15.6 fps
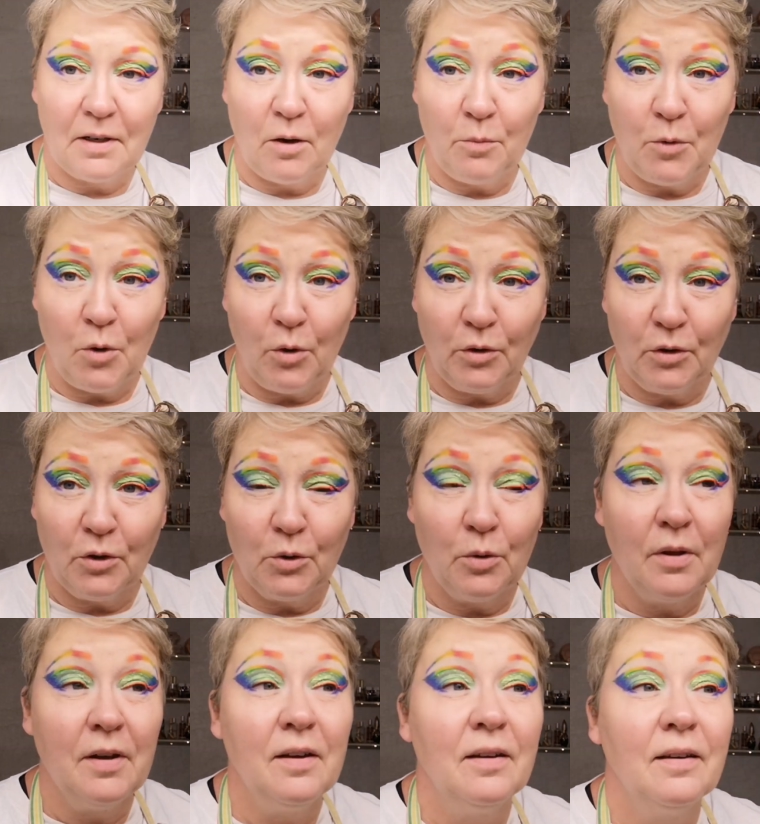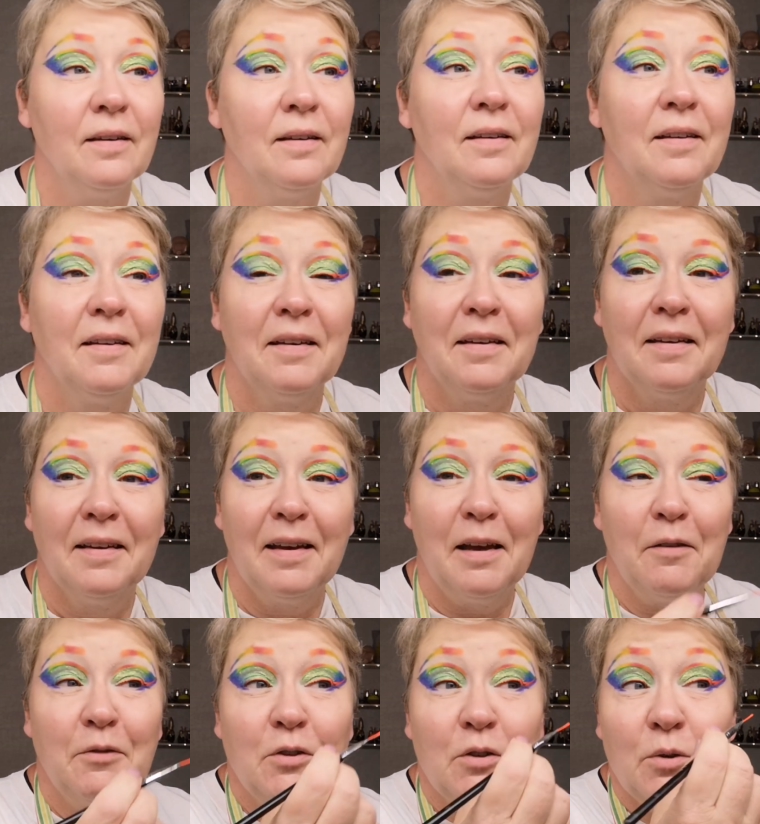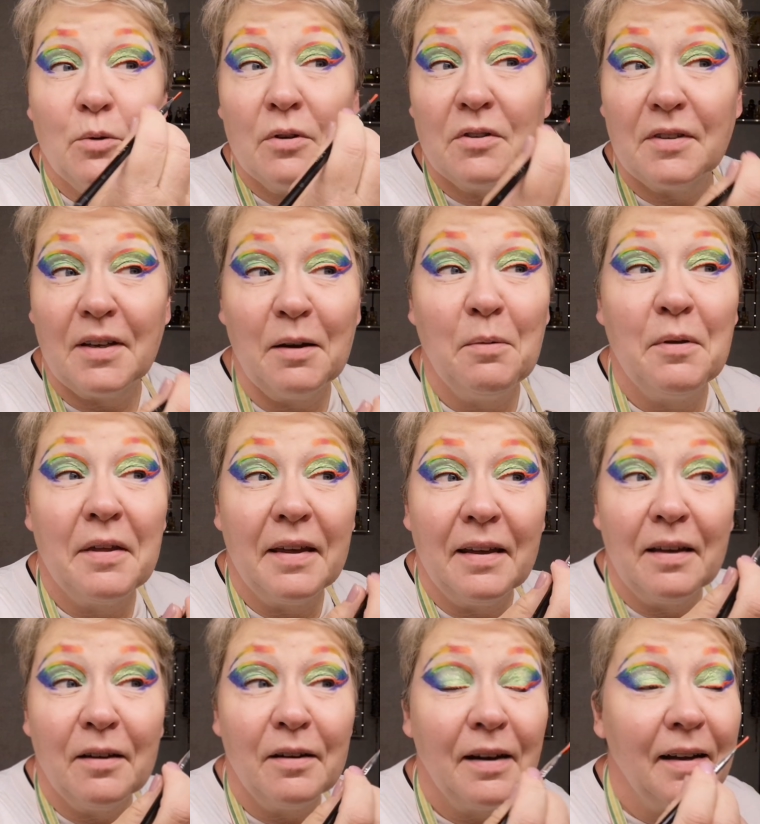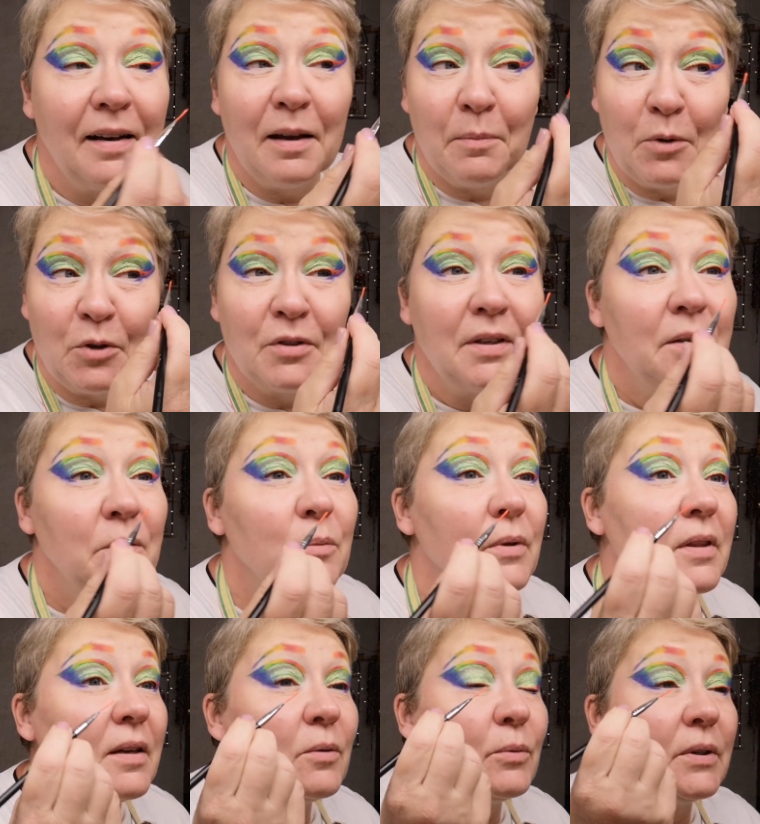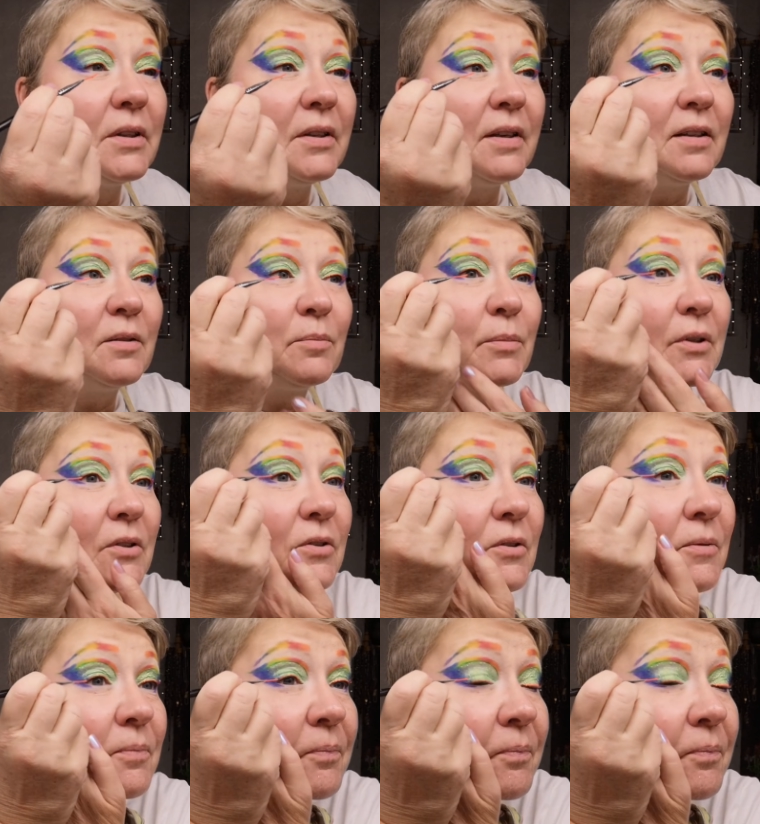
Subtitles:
Now I'm going to have to do the same thing again. I'm not done with that one yet, but